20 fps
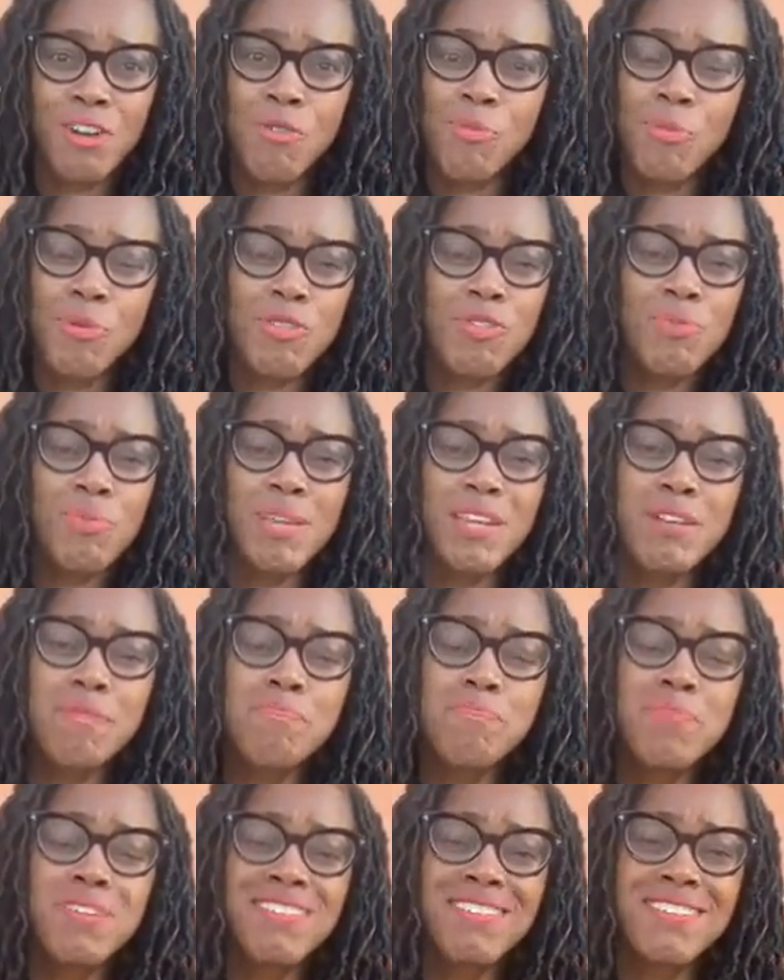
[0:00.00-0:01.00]
Oprah's made $1
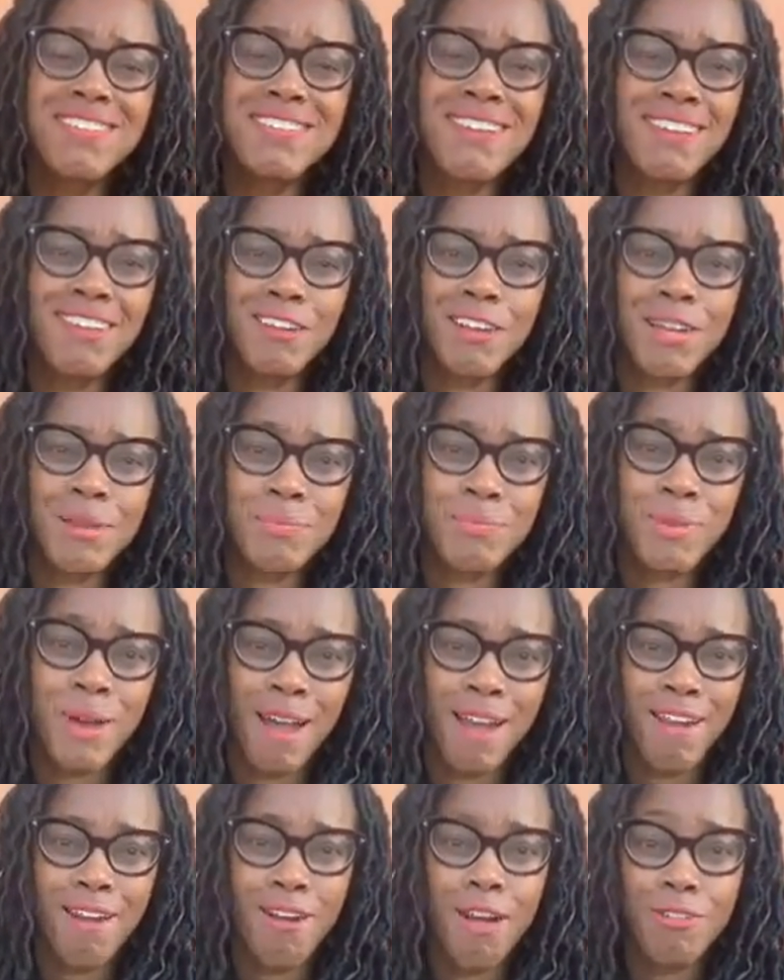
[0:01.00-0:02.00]
billion
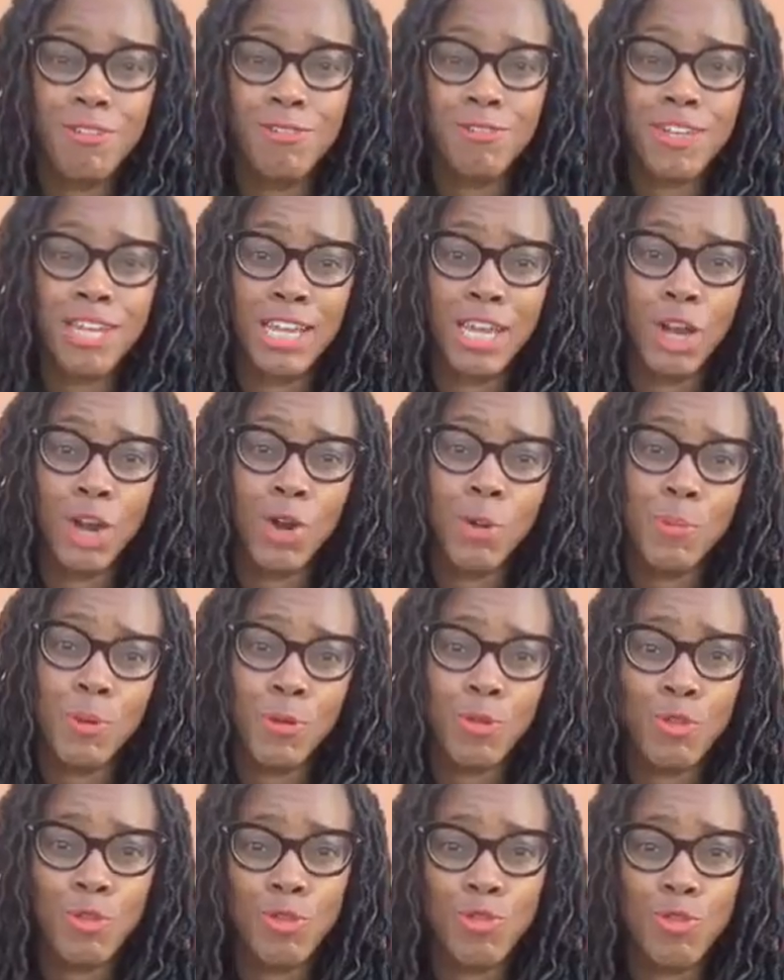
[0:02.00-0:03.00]
empire off of telling her
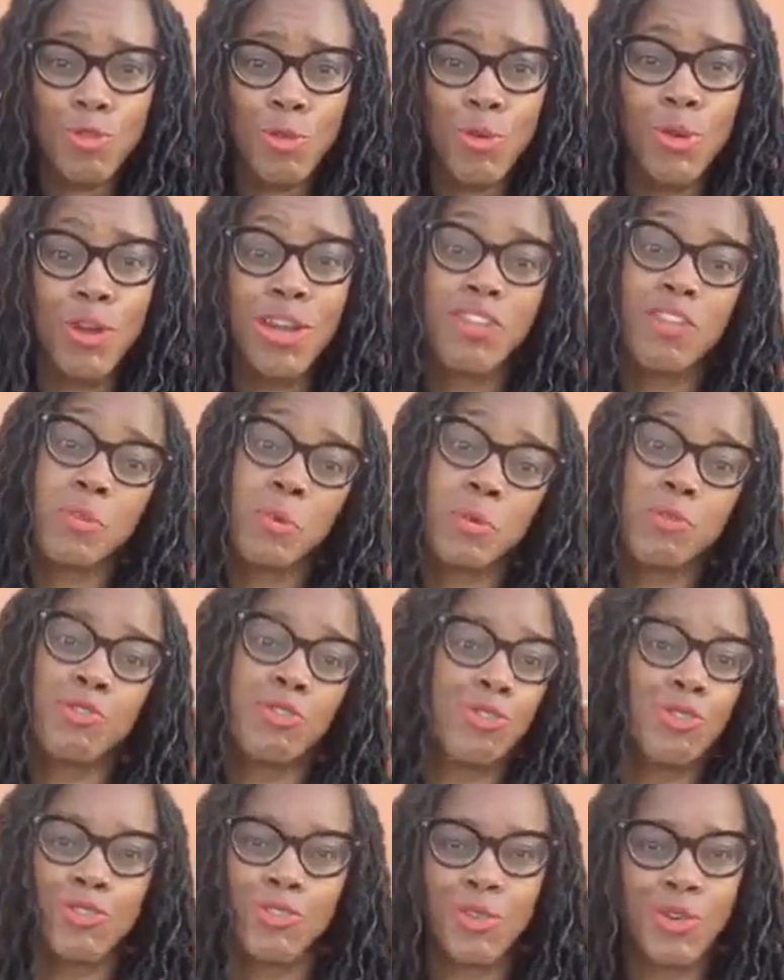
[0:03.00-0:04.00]
personal story and the
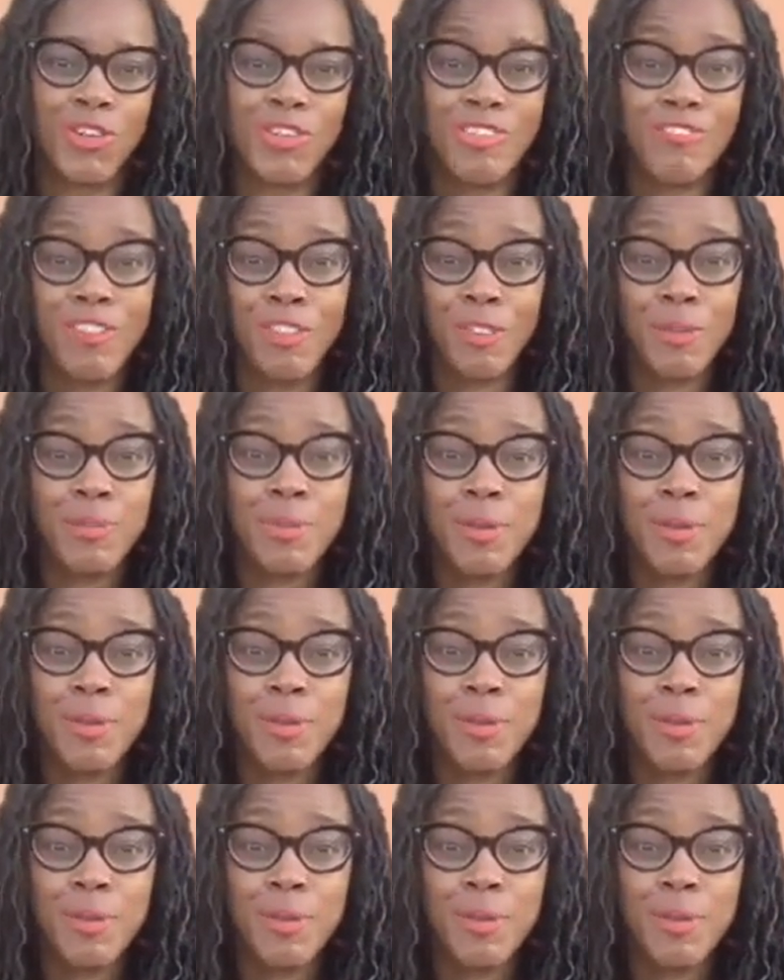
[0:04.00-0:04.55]
personal stories of other